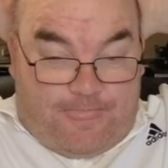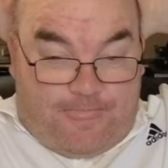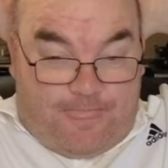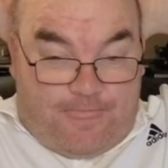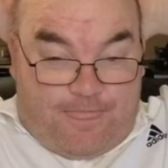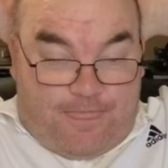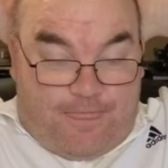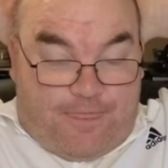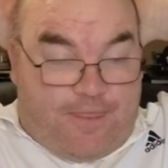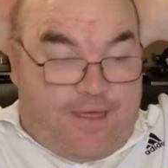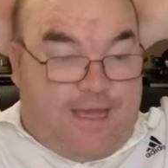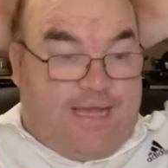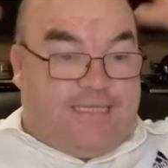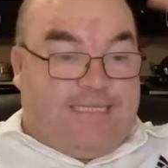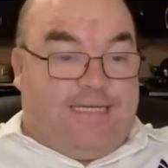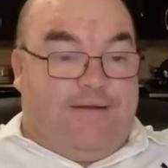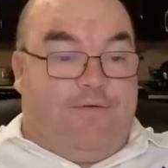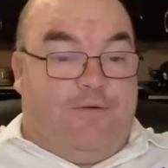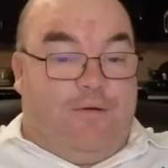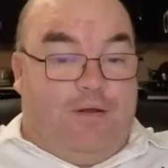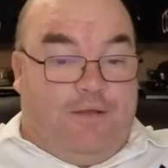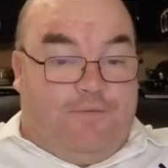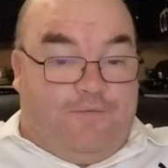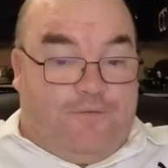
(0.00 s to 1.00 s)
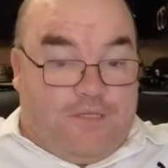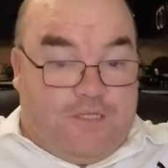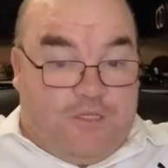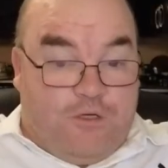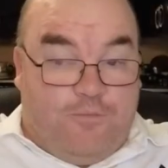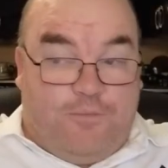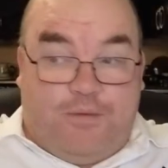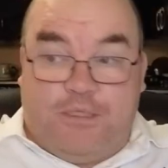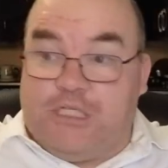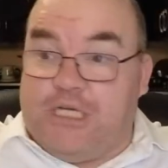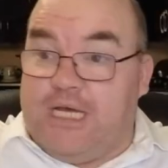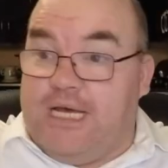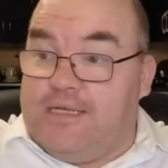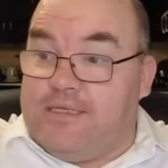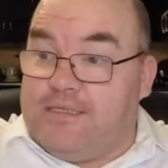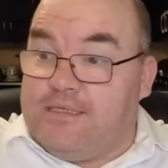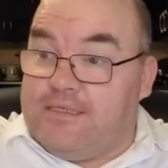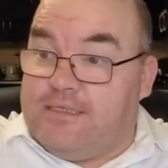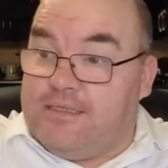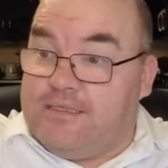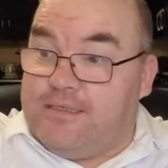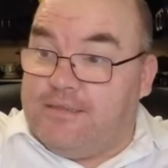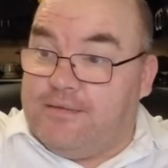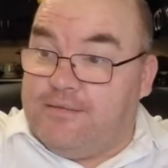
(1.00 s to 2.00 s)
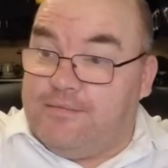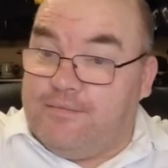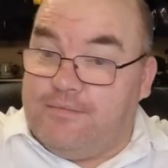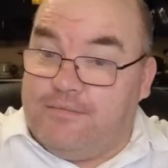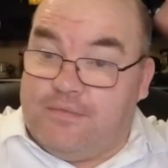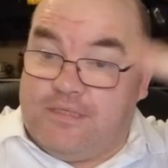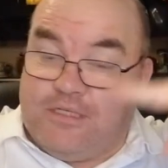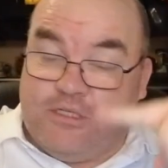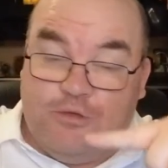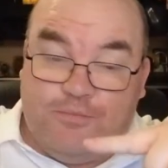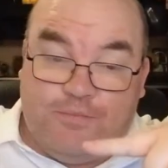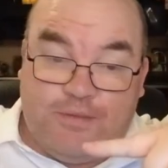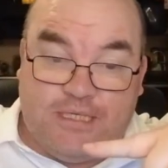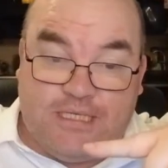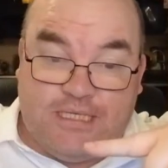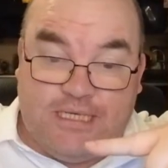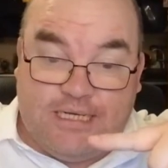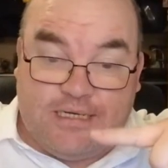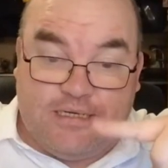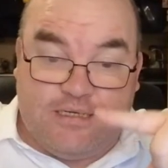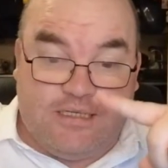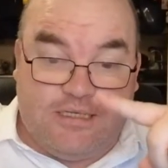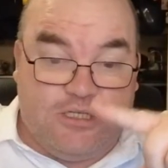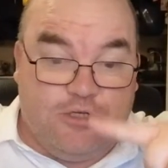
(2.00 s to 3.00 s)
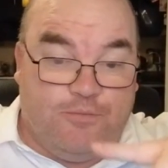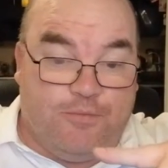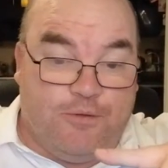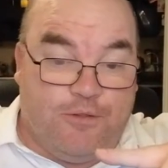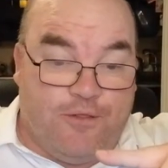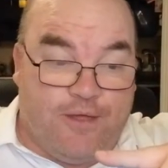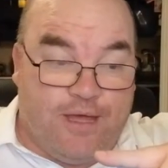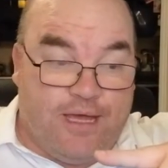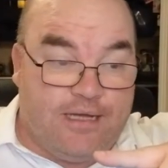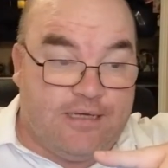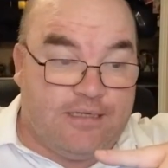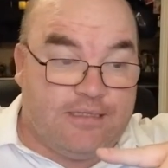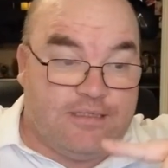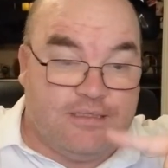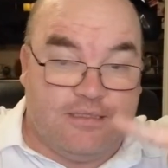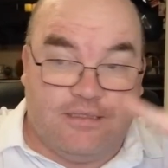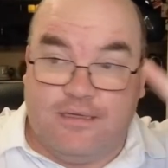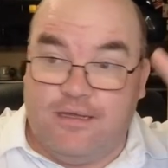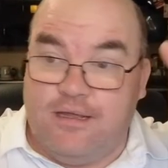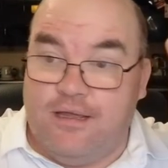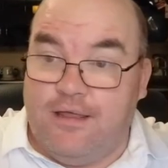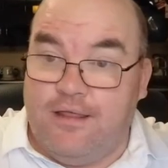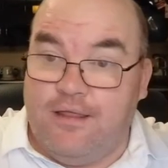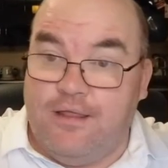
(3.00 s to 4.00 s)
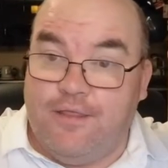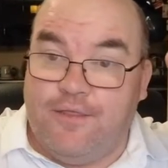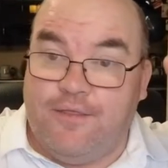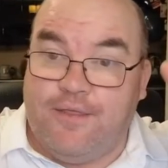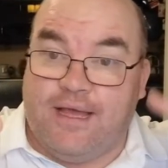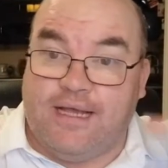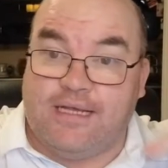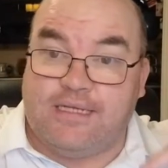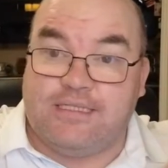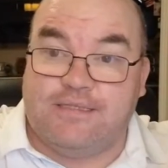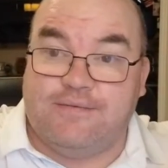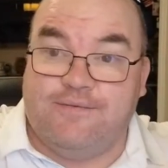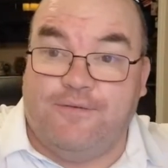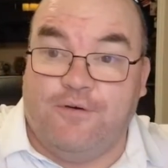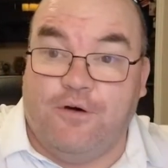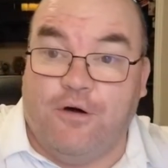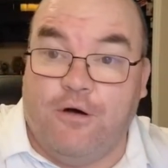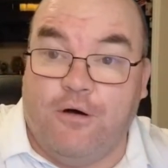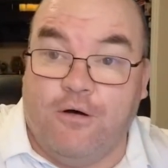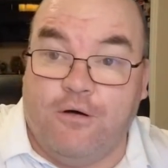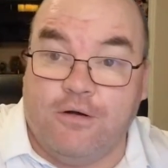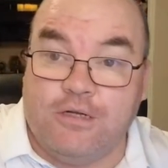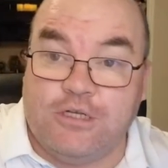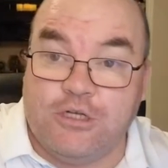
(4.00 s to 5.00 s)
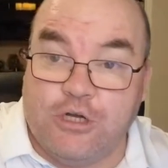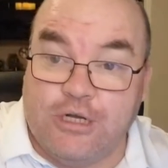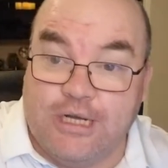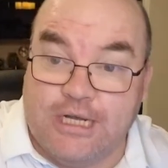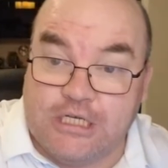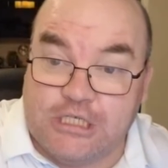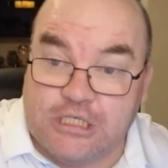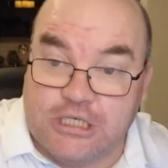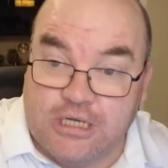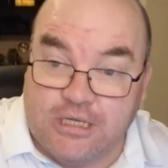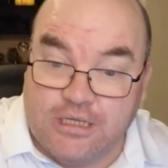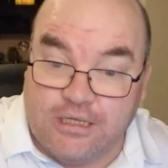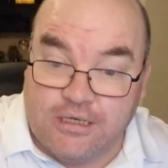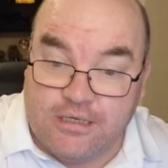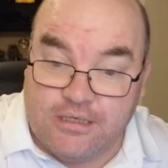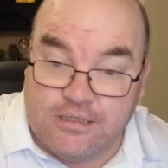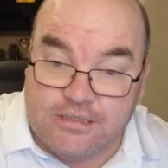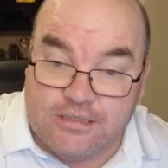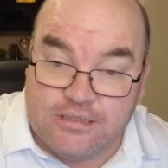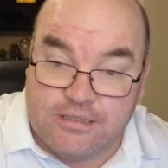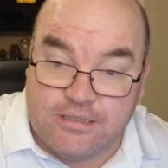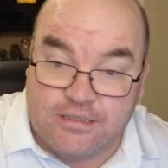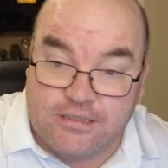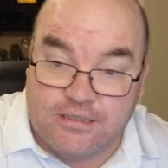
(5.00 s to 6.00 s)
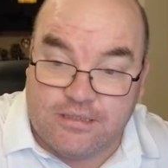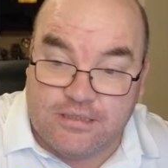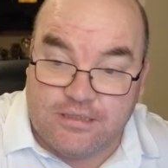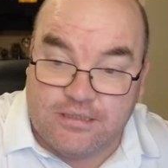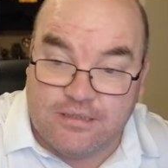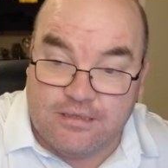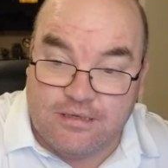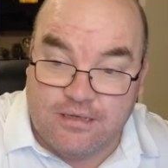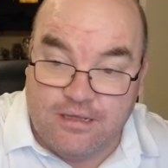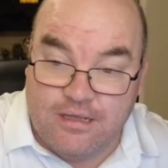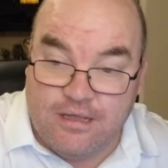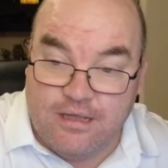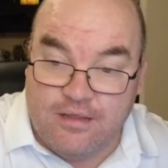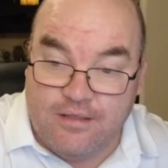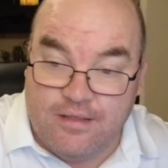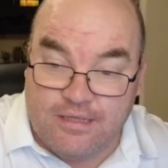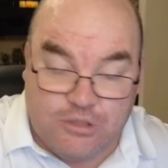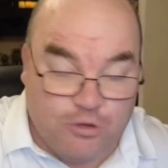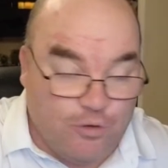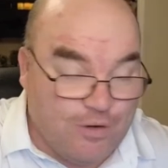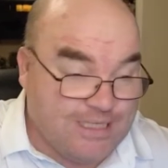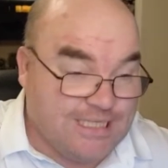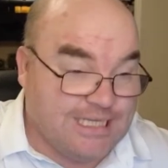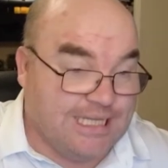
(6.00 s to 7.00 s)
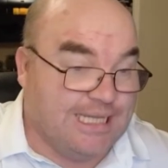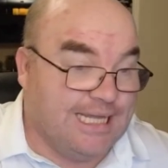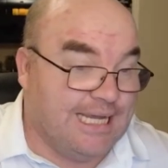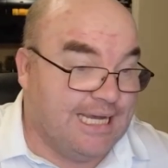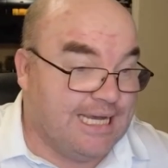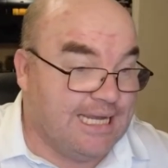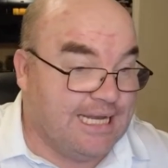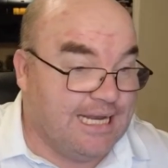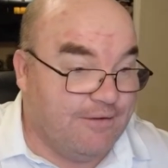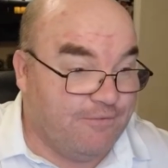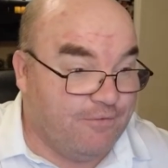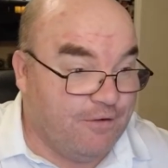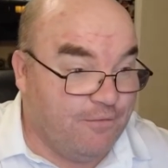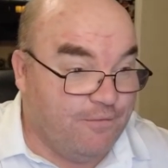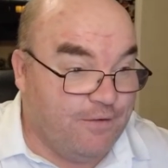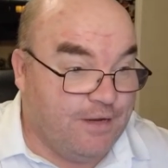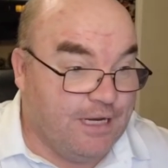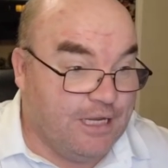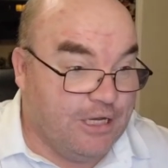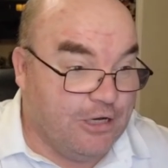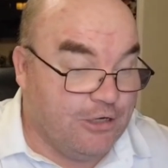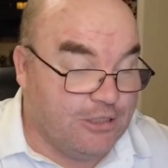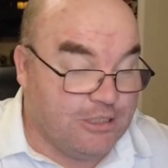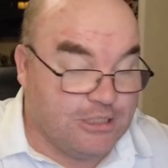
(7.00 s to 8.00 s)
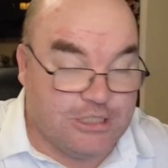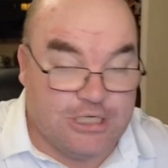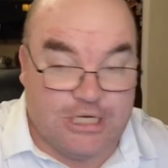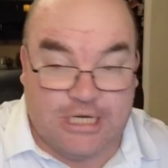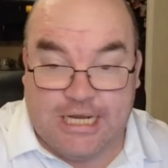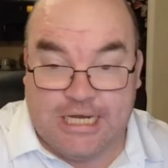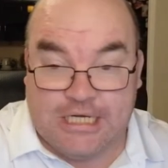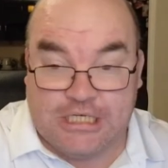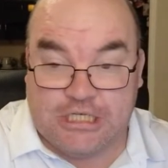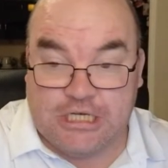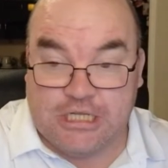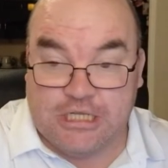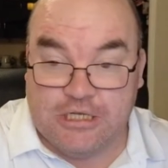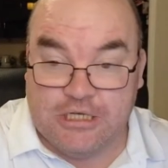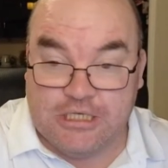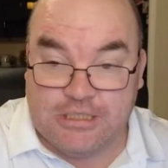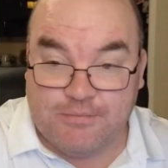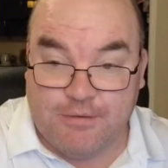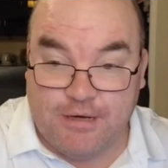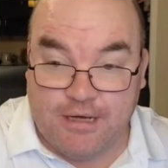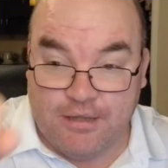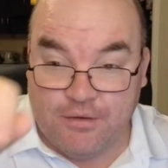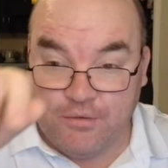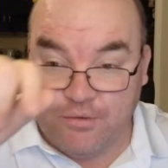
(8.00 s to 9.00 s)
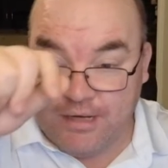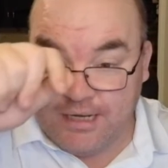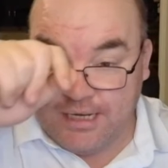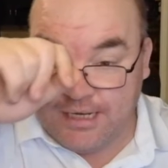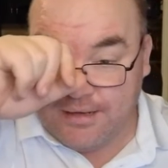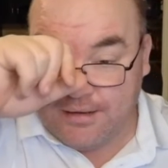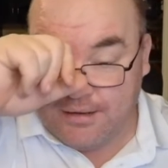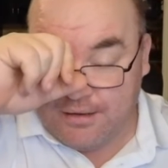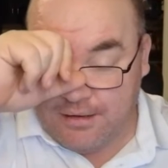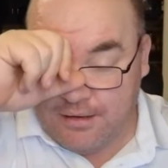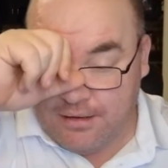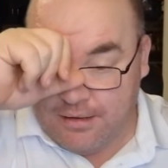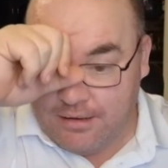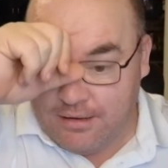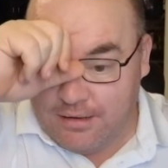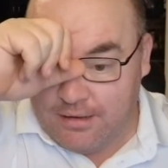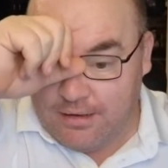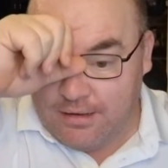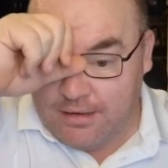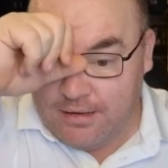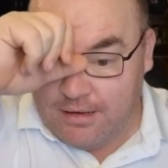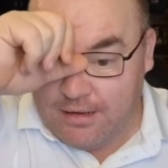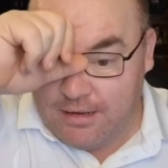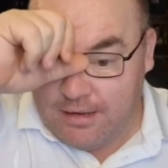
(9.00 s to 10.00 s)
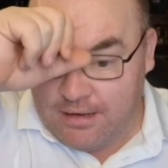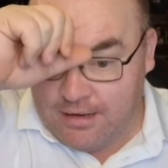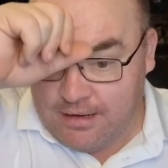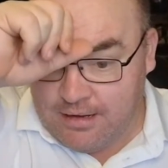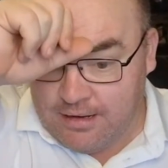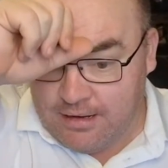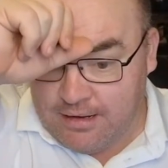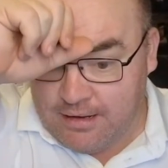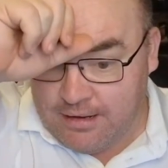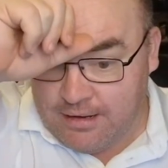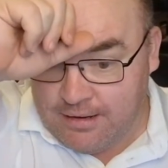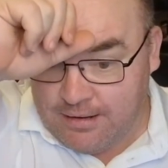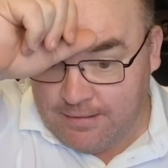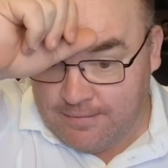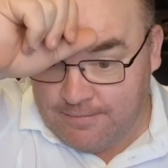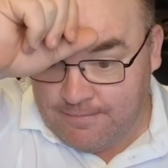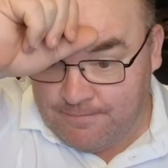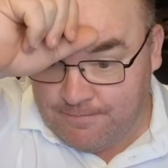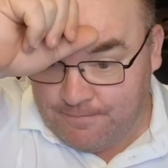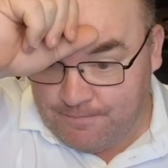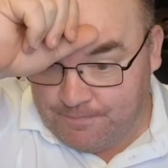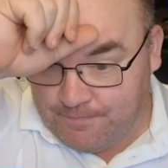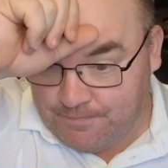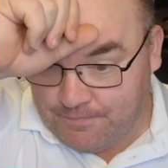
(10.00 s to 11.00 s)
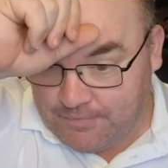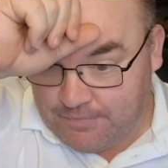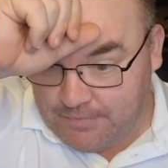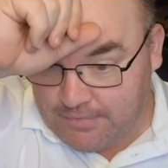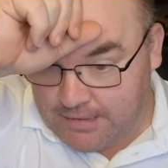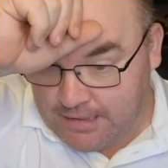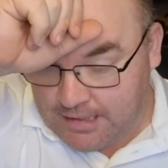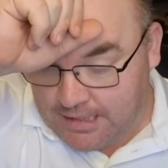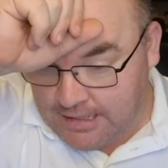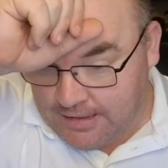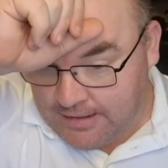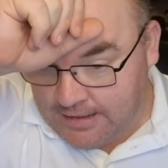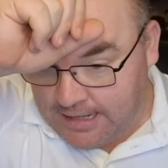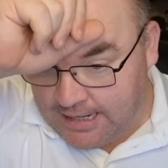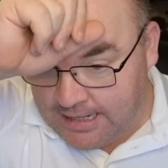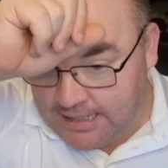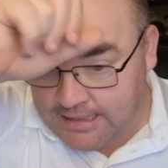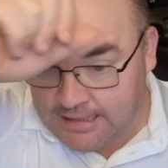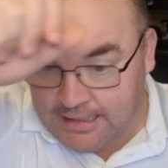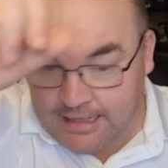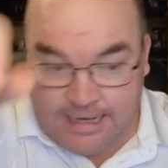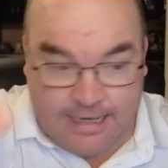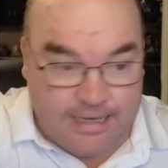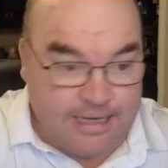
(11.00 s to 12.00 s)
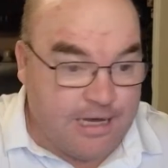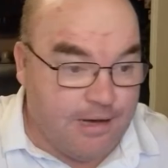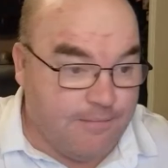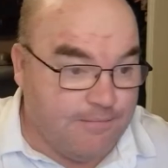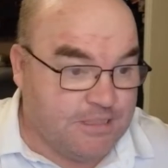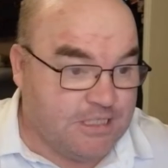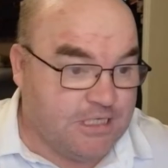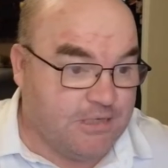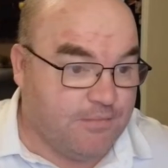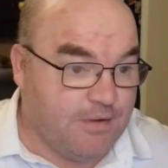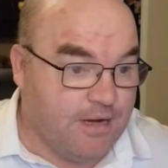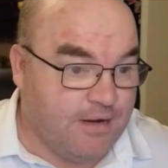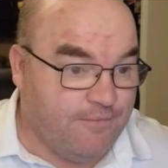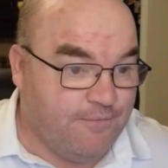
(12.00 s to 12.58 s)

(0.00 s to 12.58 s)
Thanks, everybody, for super chats, super stickers, super thanks. Thanks for donation alerts. There's always a link in every video to donation alerts, by the way. And then it comes to my